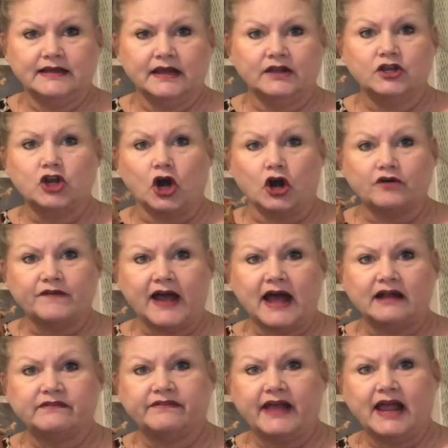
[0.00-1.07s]
the
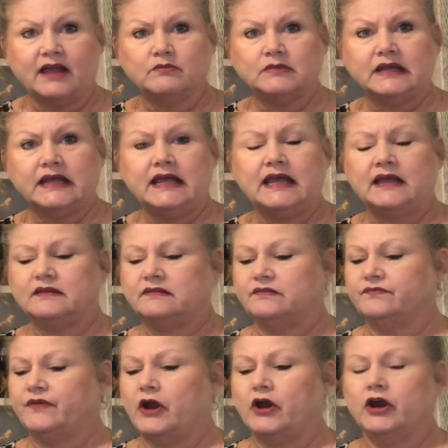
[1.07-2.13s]
nervine family. It's
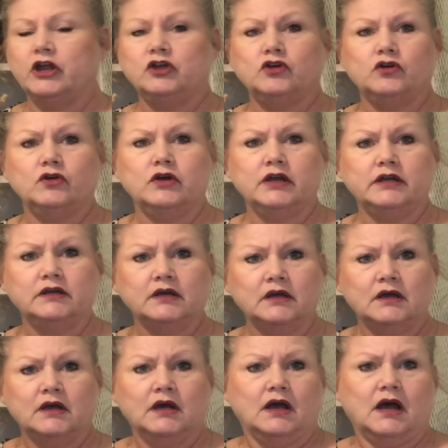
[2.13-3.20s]
very good
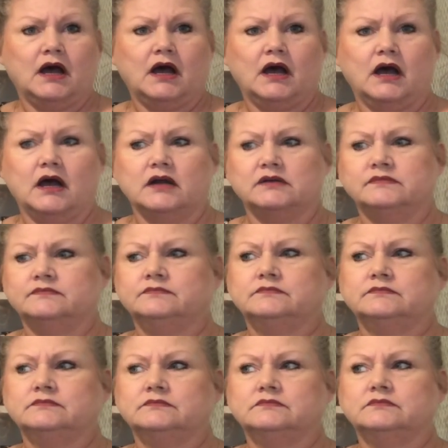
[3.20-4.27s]

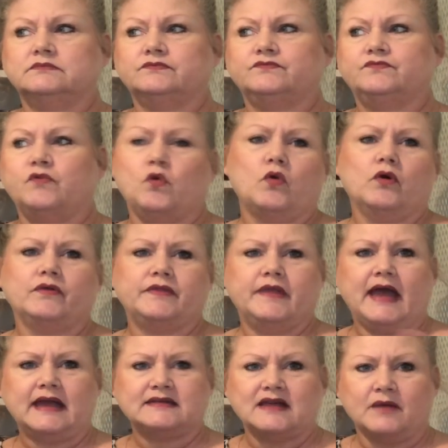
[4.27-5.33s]
for
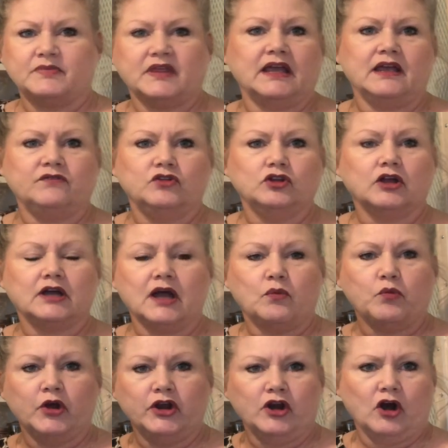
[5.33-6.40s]
that type of thing. If you look up
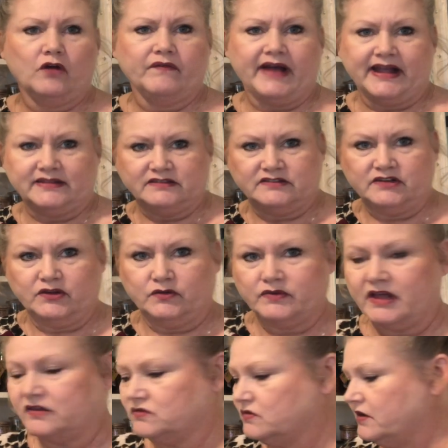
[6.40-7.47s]
what nervines do,
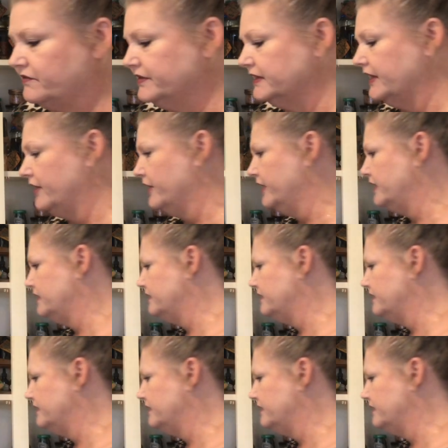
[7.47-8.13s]
valerian